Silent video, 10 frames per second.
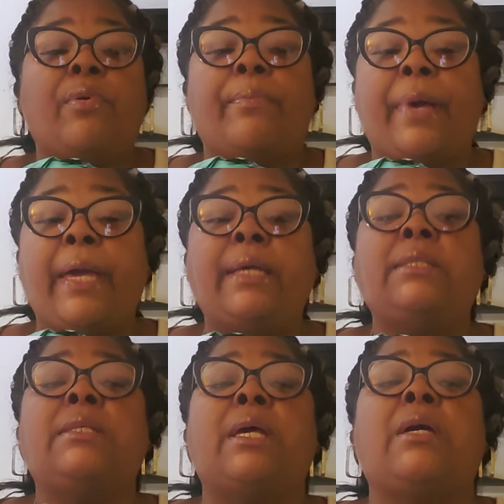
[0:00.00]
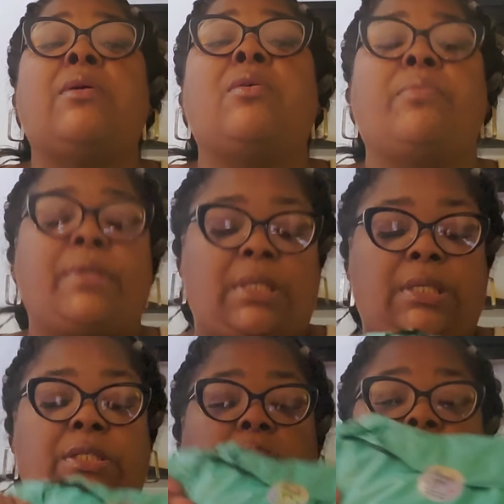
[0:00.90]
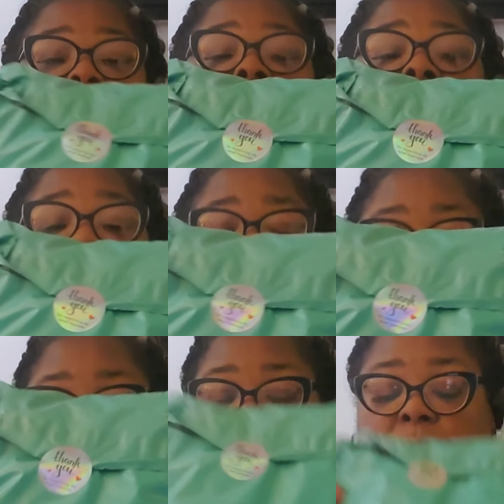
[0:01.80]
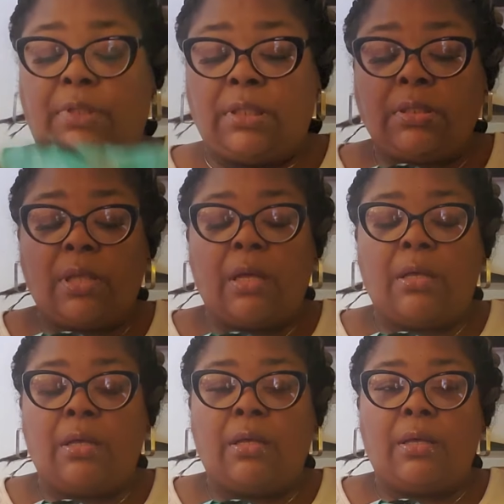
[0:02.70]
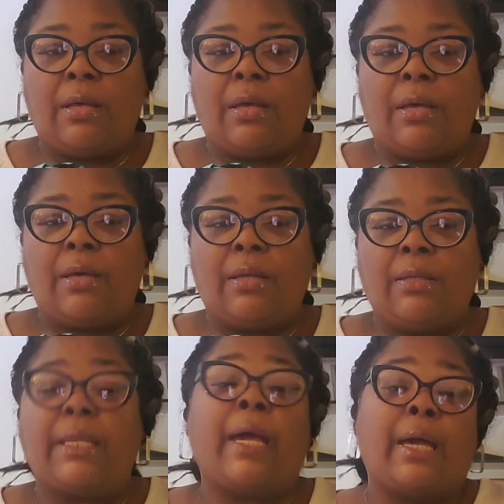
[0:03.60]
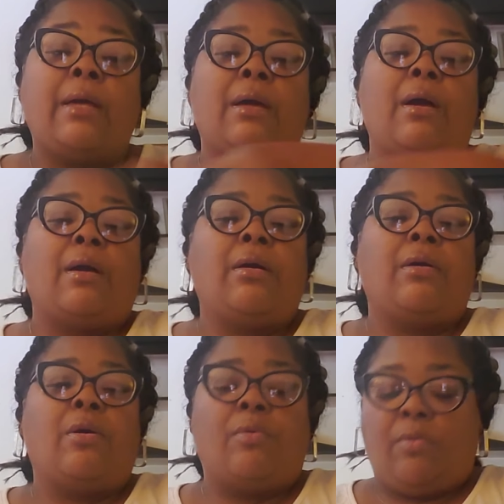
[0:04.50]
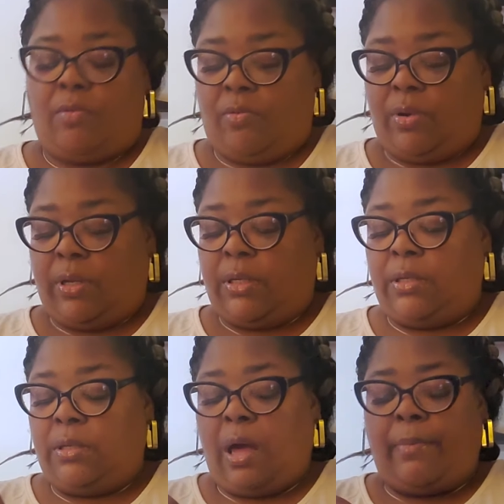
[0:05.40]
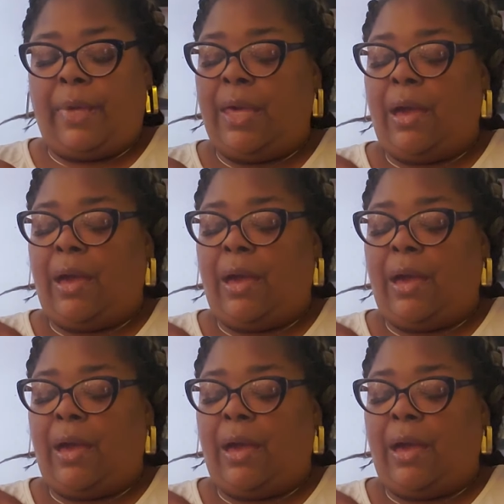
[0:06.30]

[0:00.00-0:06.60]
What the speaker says: pants that can go with this shirt. So I'm just, that can go on, I'm